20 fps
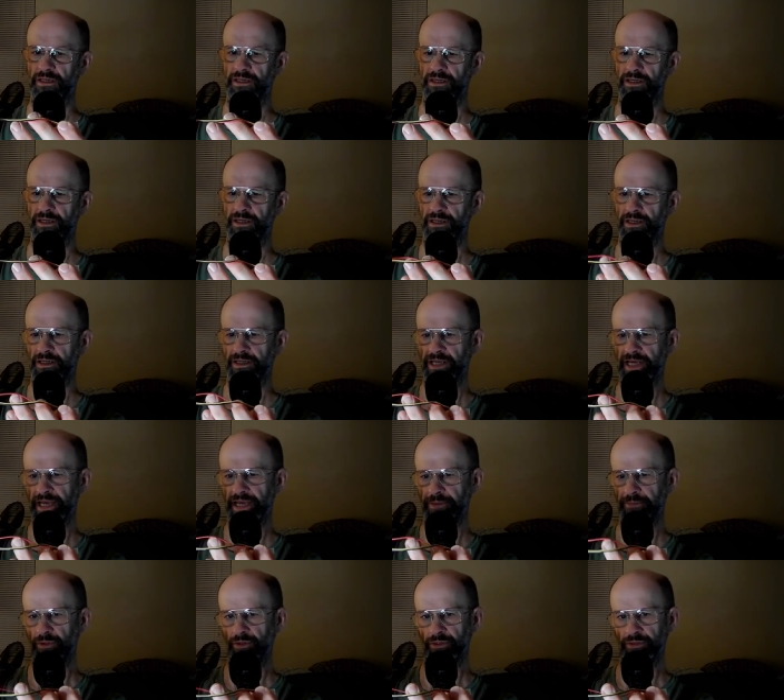uh,
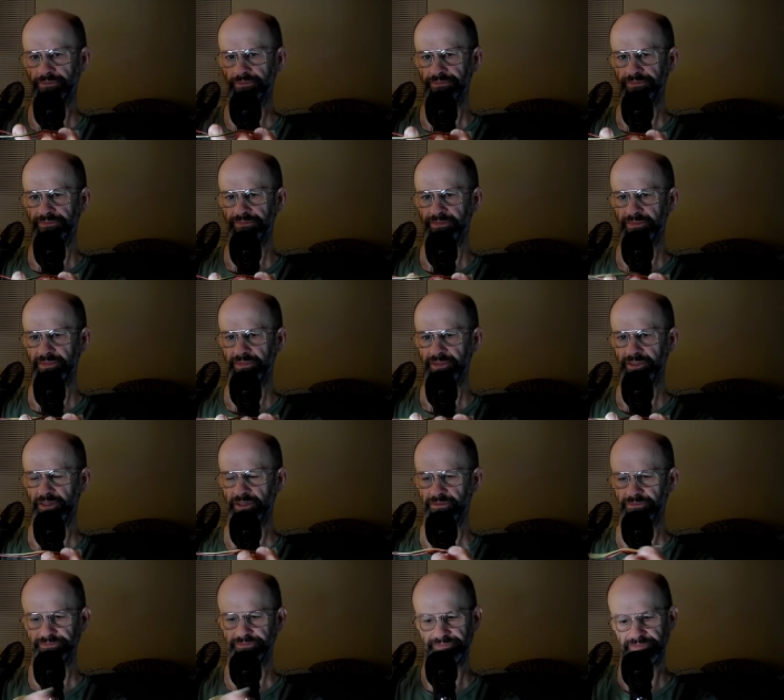cable. You
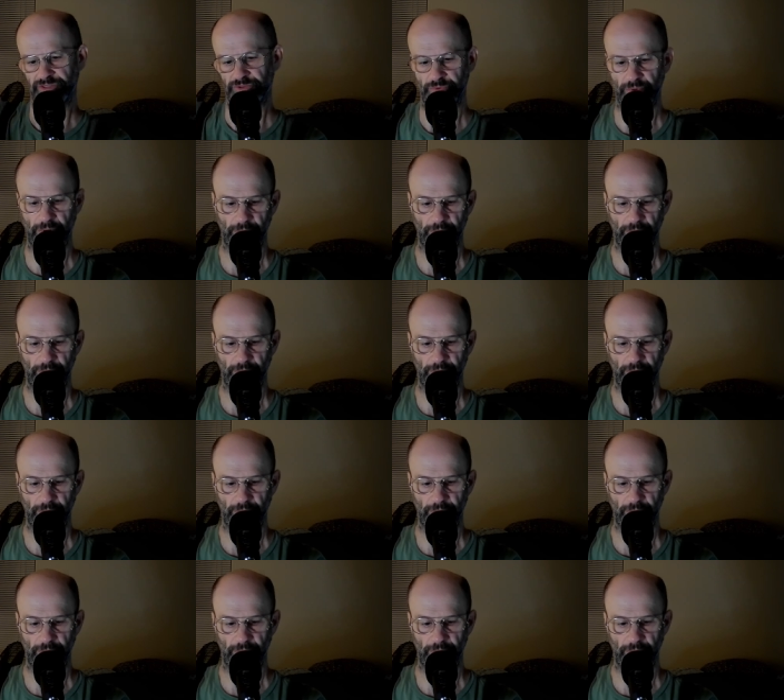know, it's three